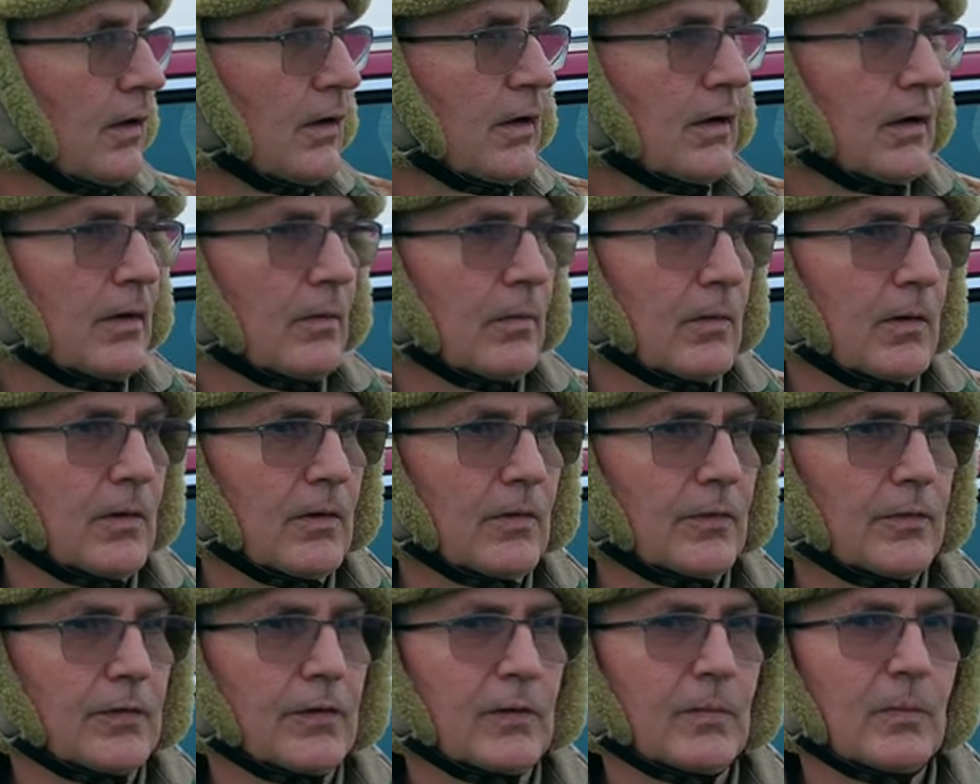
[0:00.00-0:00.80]
They went
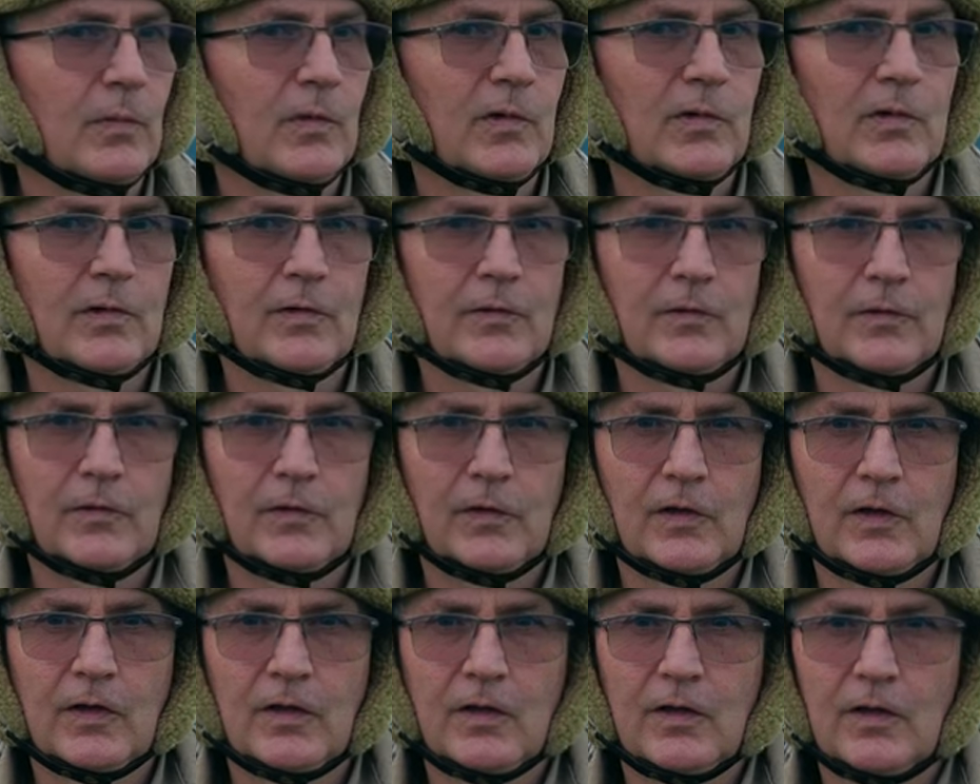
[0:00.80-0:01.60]
off somewhere
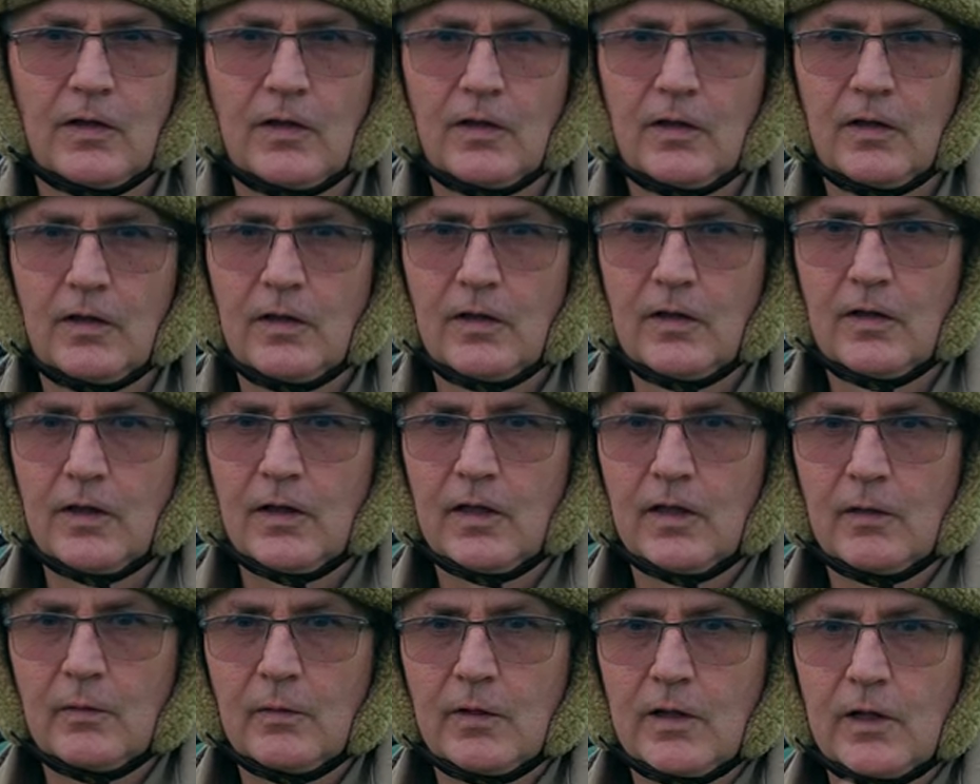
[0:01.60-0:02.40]
else.
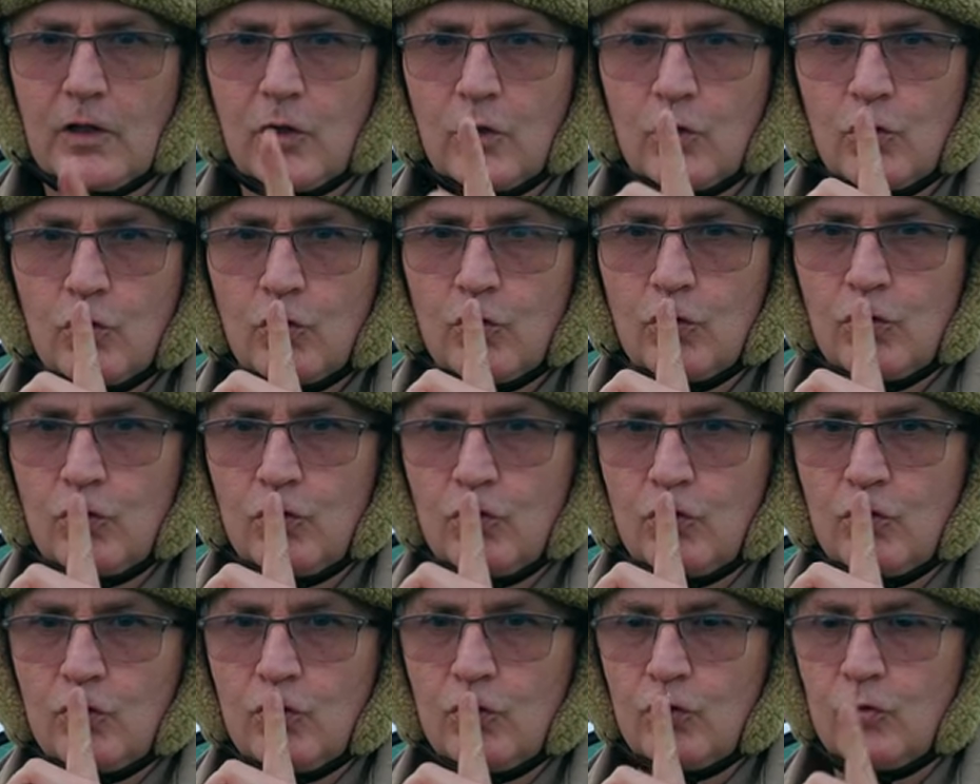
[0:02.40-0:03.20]
Anyway,
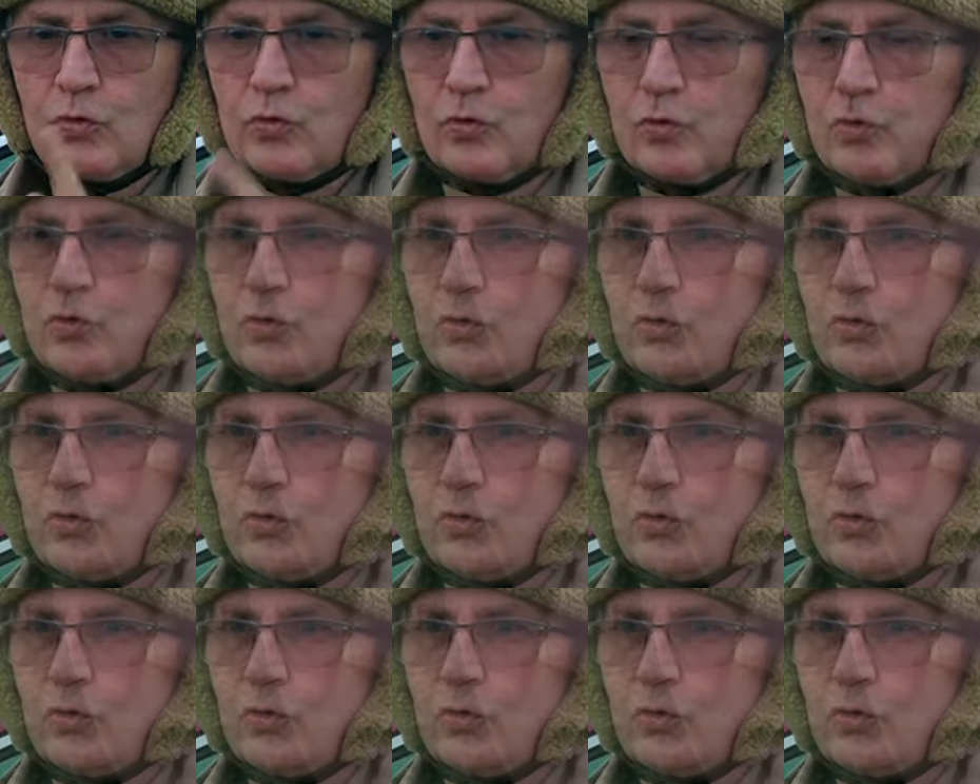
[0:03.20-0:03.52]
shh.